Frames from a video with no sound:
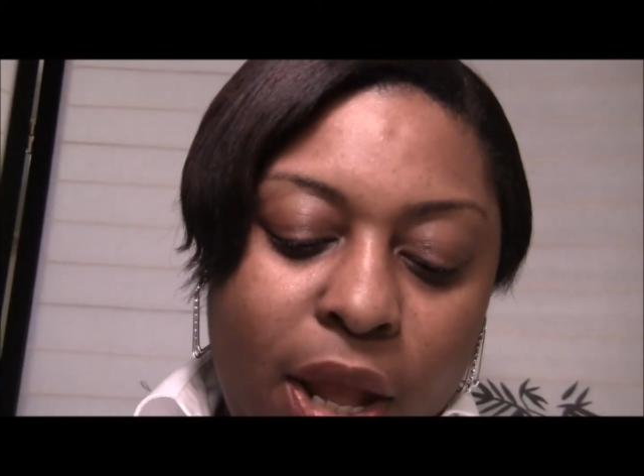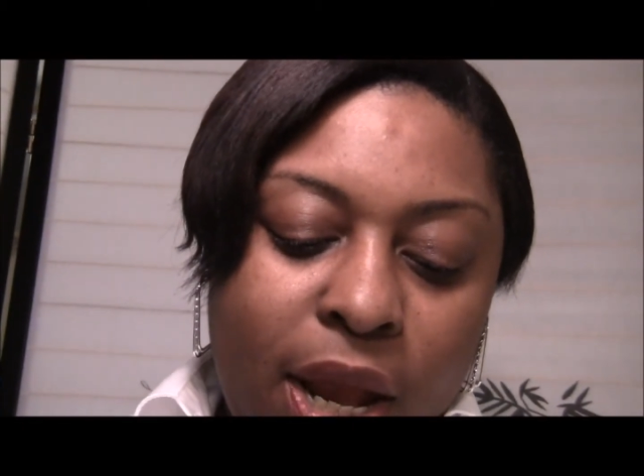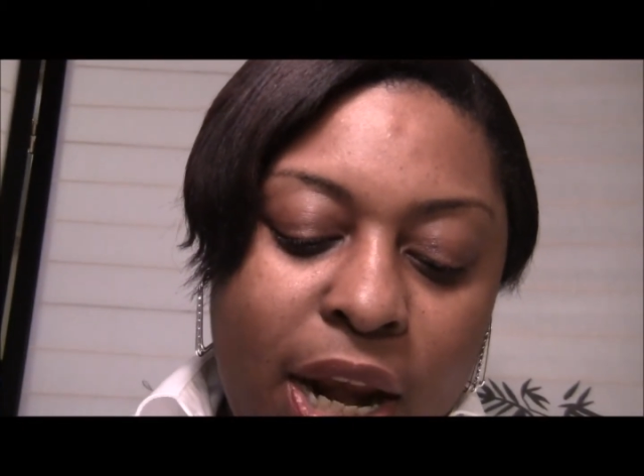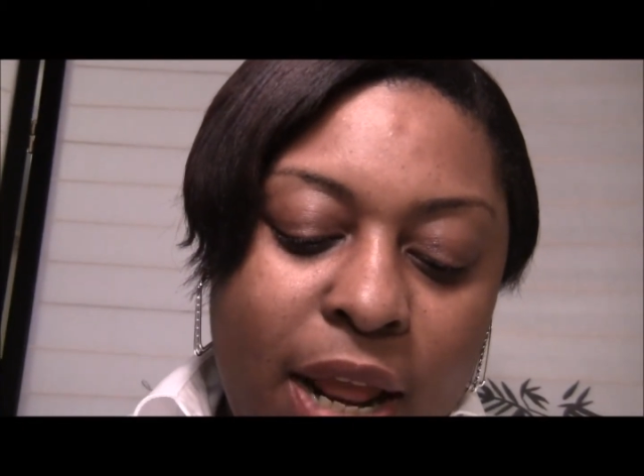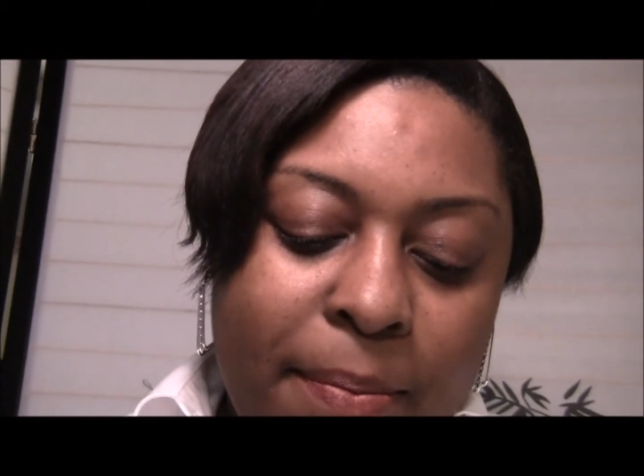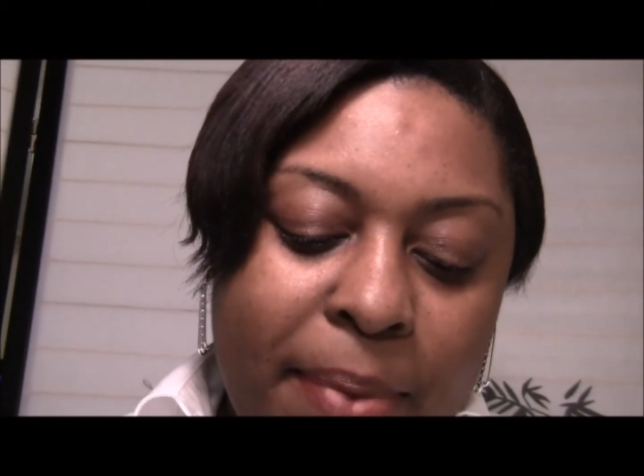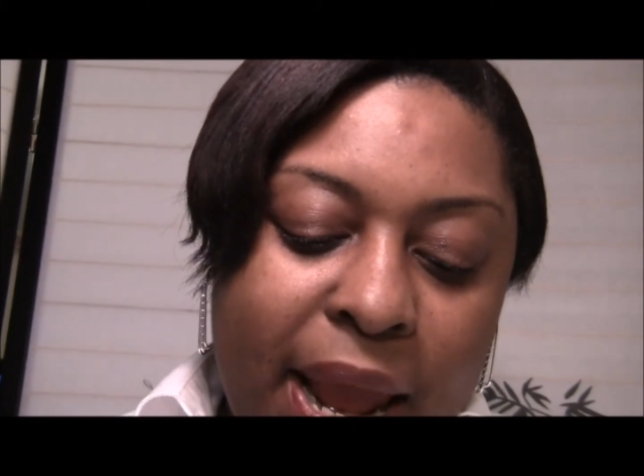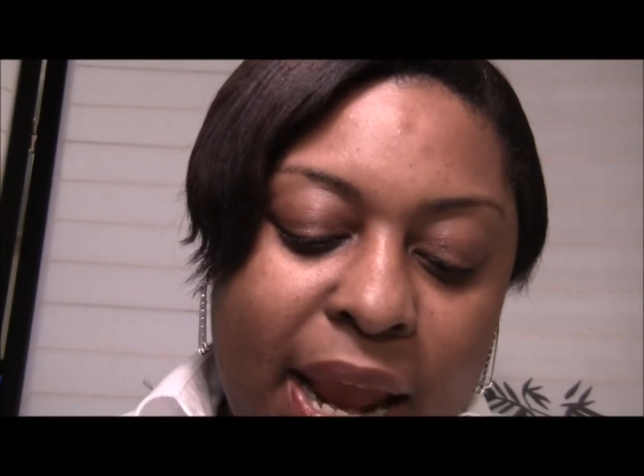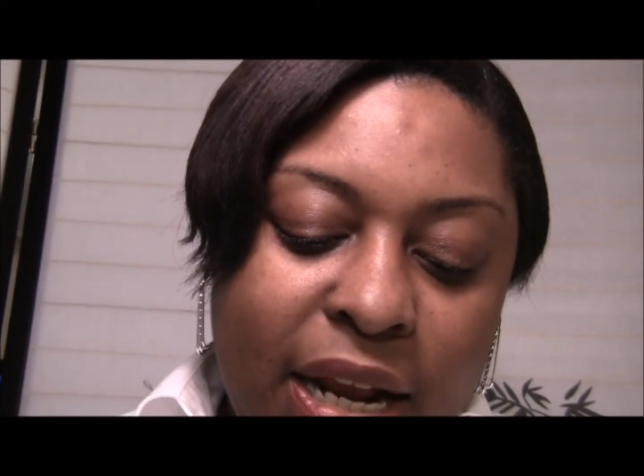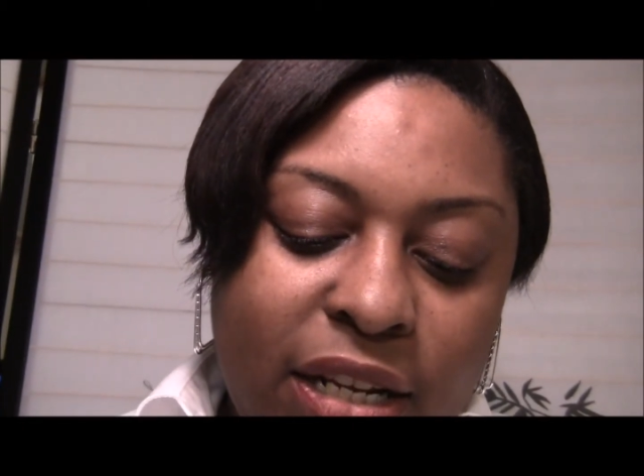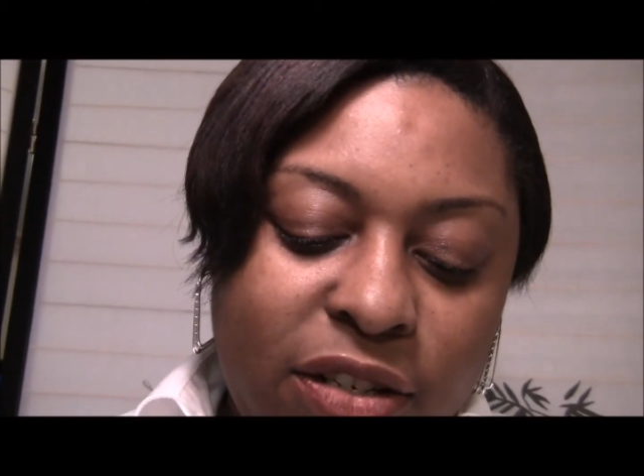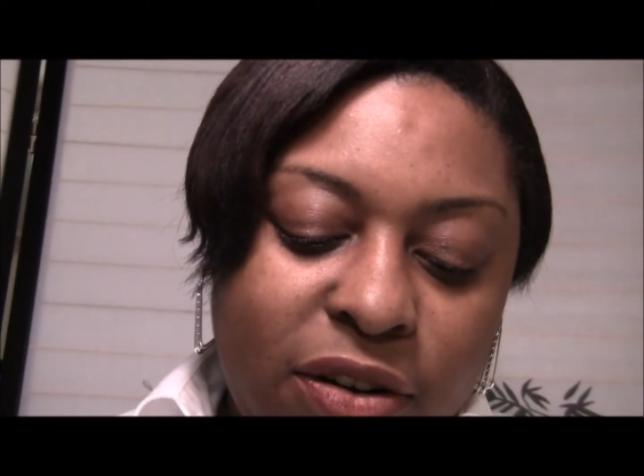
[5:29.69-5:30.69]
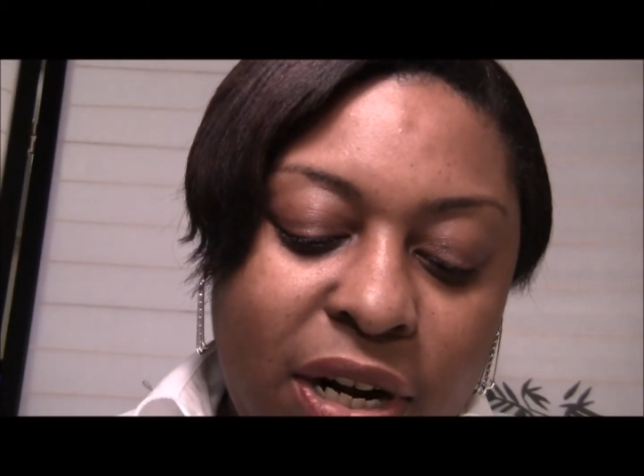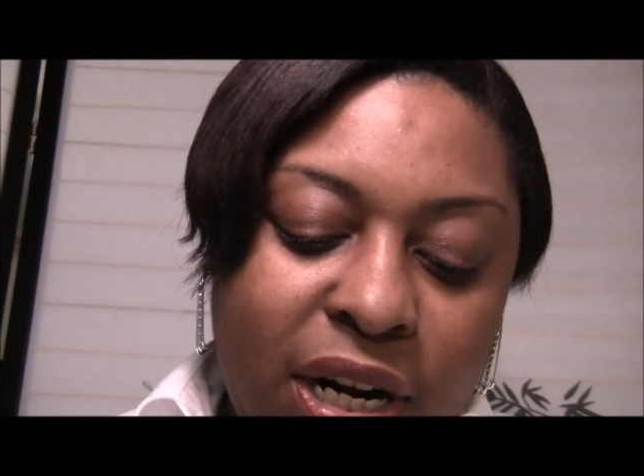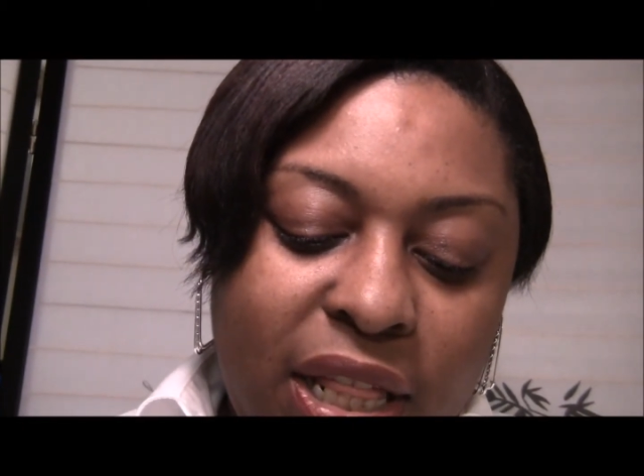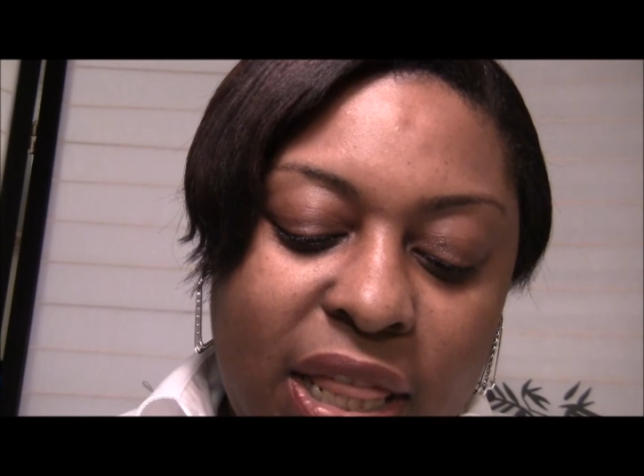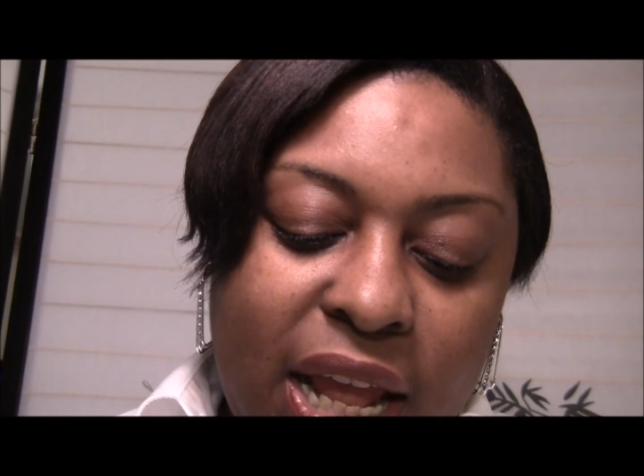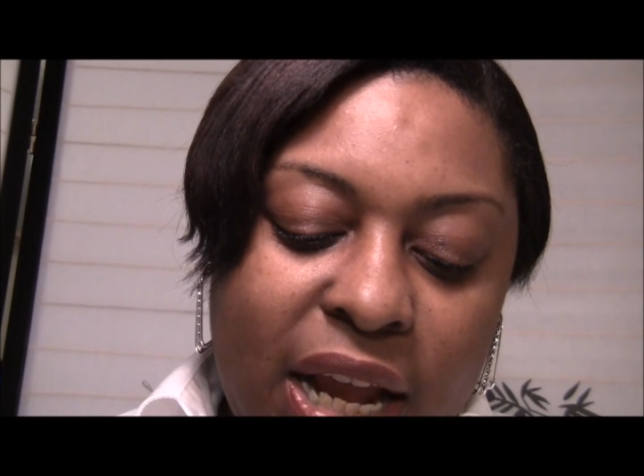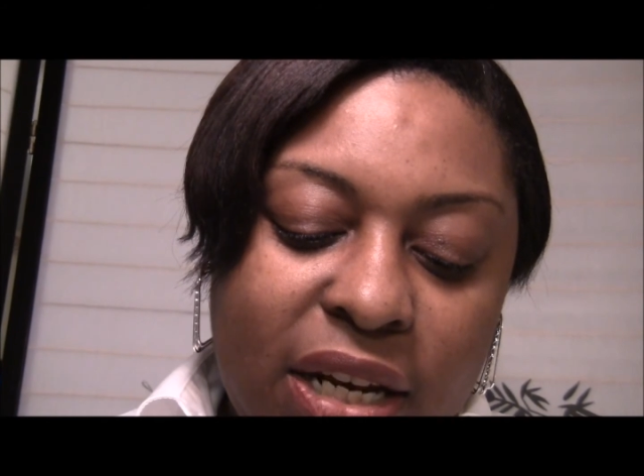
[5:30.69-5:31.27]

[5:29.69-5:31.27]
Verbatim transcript: any base or anything.